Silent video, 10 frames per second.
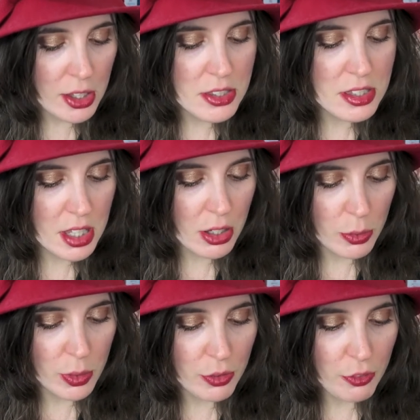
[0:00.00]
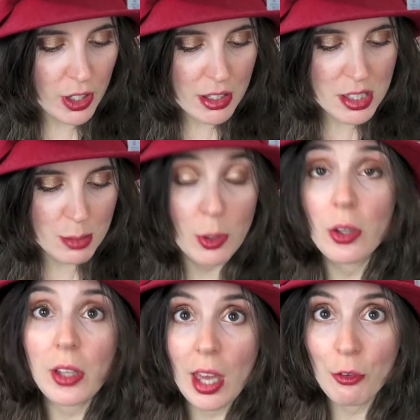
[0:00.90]
So the first
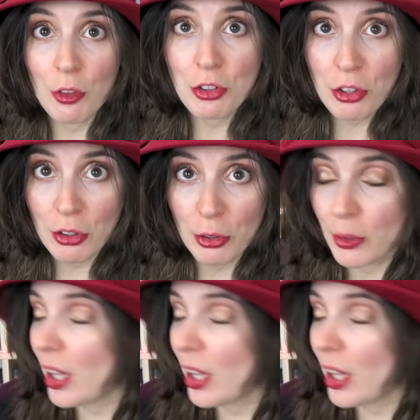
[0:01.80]
book out of the two